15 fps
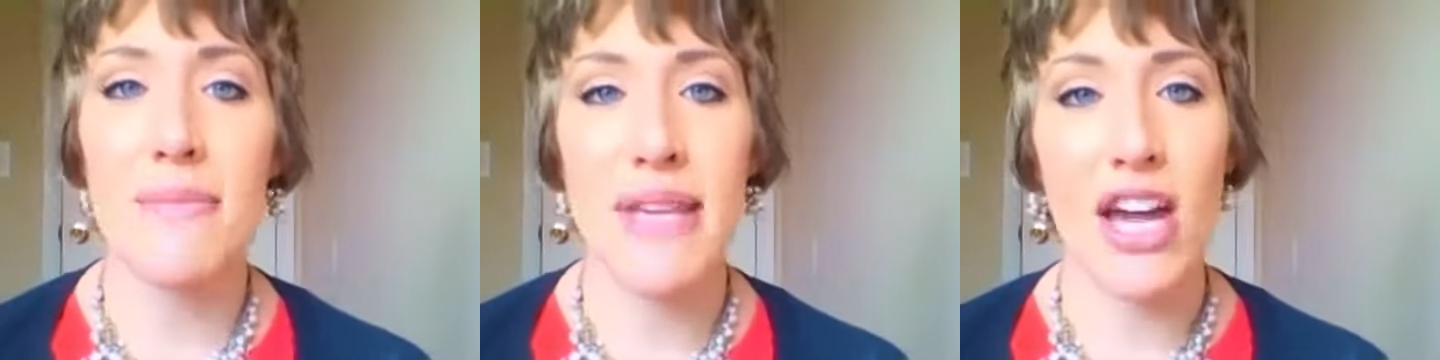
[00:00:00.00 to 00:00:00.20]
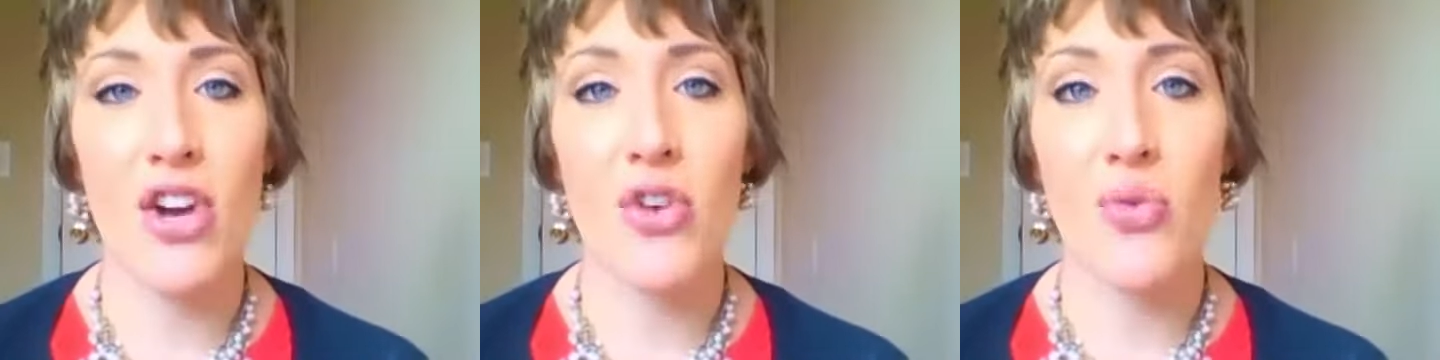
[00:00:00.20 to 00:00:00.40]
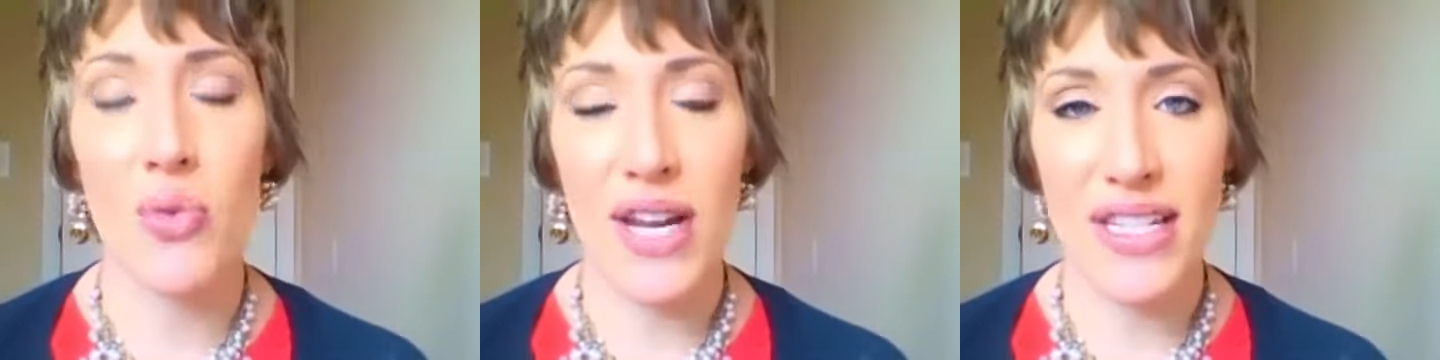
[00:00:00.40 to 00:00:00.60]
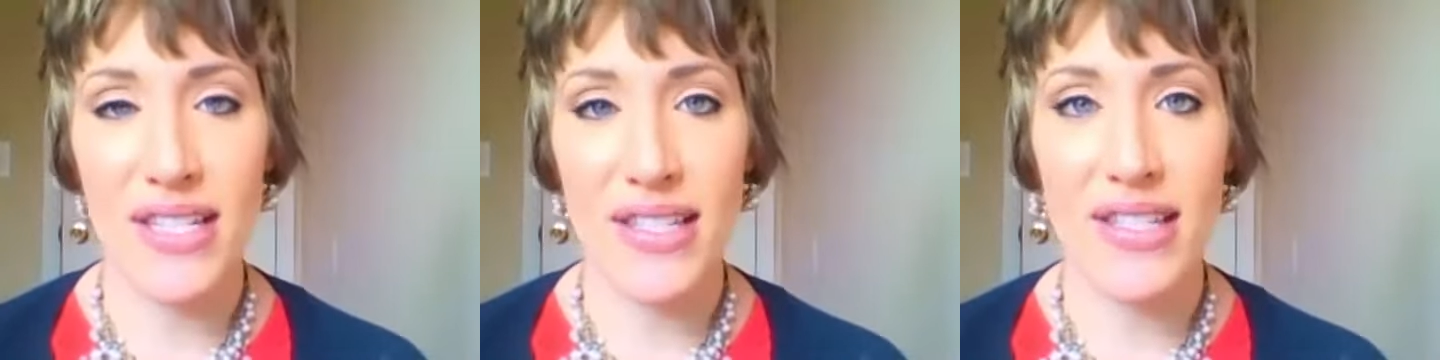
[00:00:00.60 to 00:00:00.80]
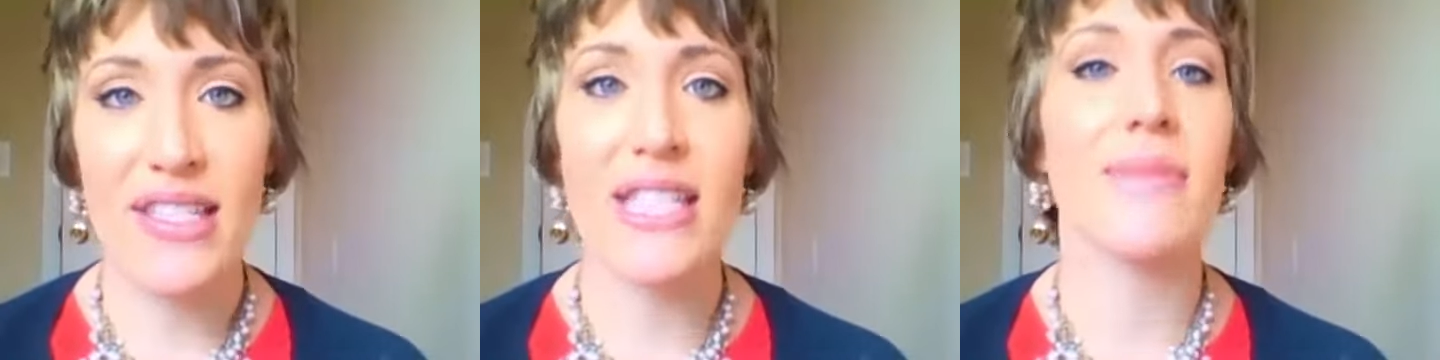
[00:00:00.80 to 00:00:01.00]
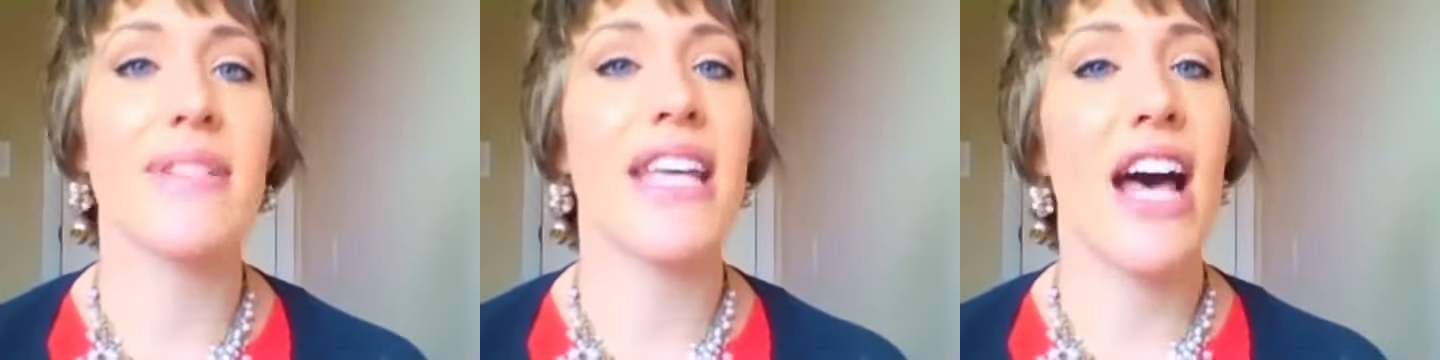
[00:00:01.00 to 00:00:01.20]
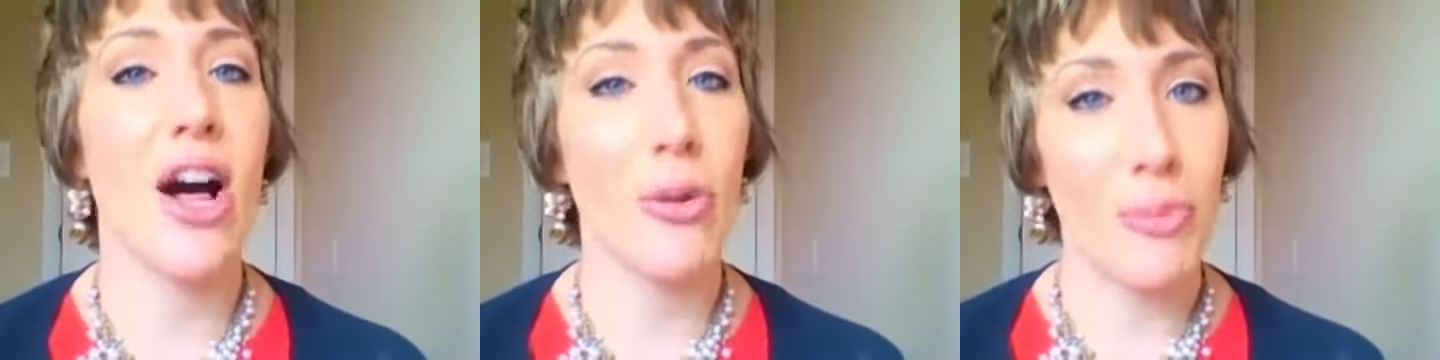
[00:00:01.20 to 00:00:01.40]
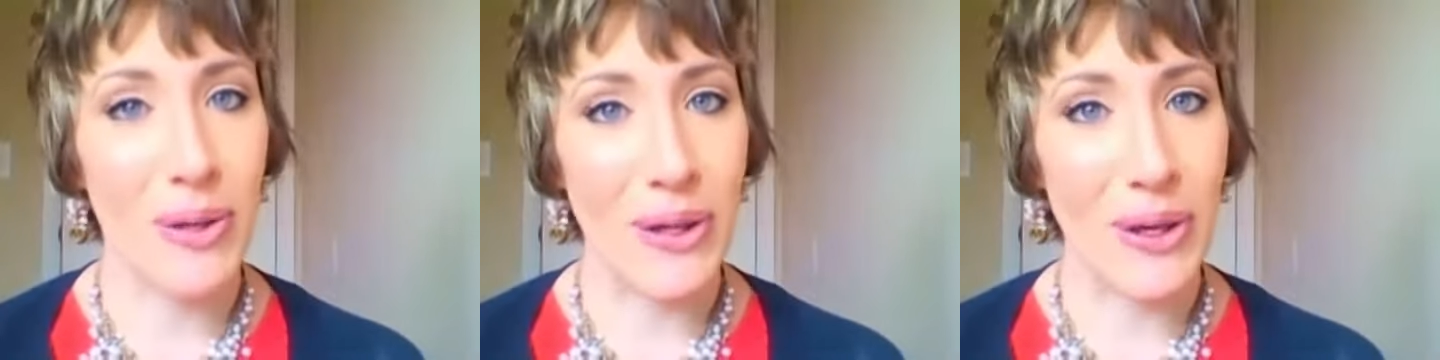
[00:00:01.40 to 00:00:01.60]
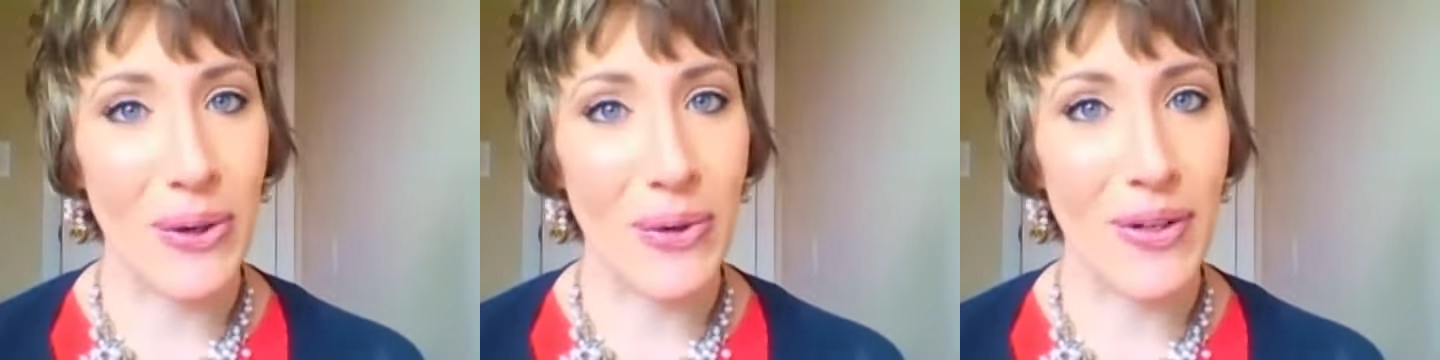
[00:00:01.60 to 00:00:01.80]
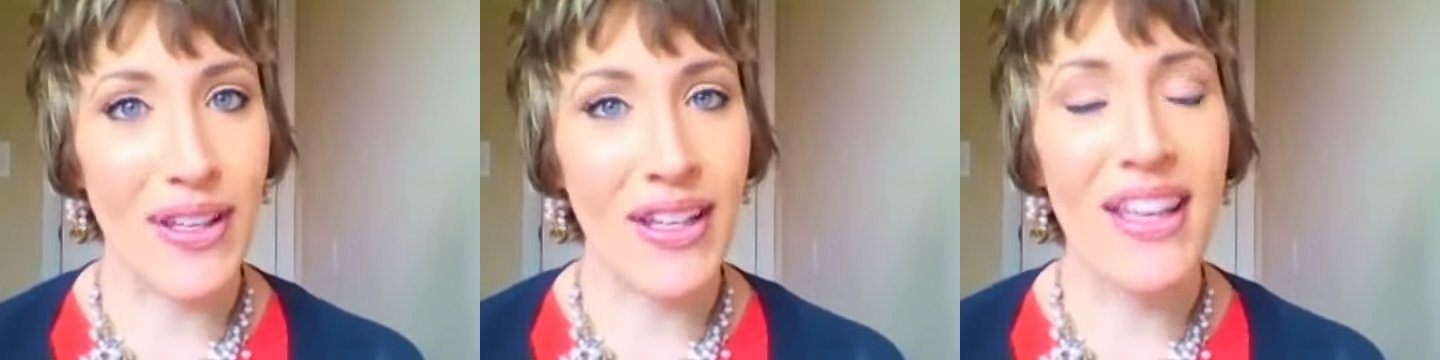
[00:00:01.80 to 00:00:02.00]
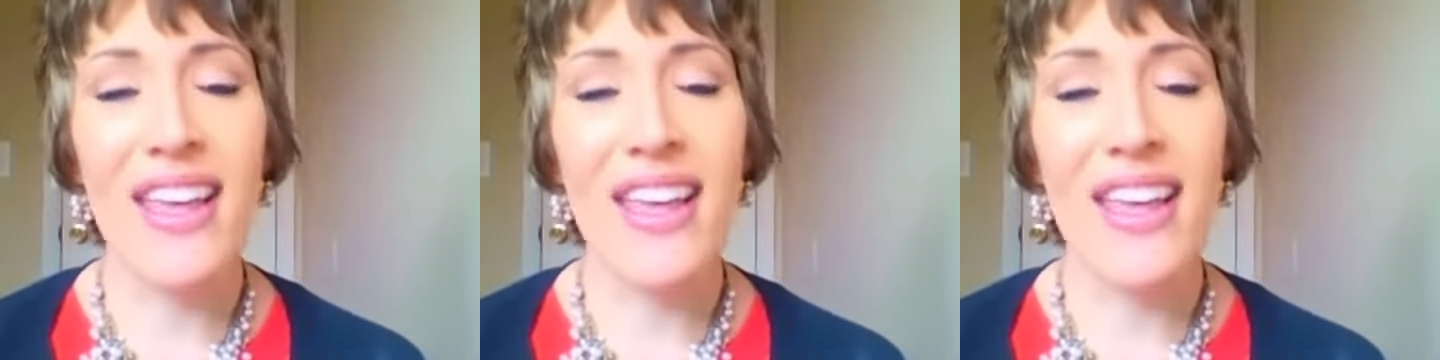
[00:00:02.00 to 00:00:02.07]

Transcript: be a great system to help you.